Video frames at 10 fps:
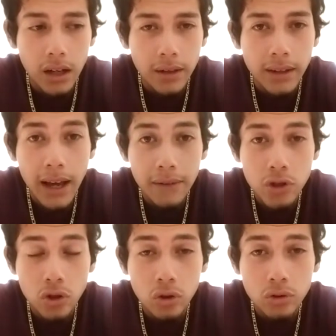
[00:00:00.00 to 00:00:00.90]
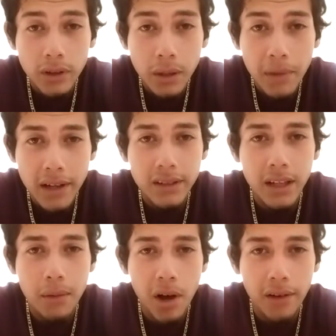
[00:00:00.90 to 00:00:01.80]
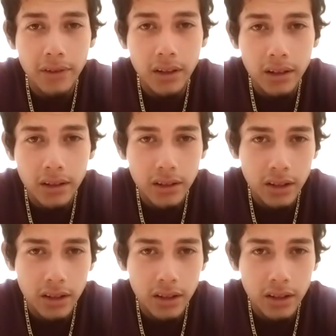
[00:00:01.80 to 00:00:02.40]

They have juice with the Mexican mafia.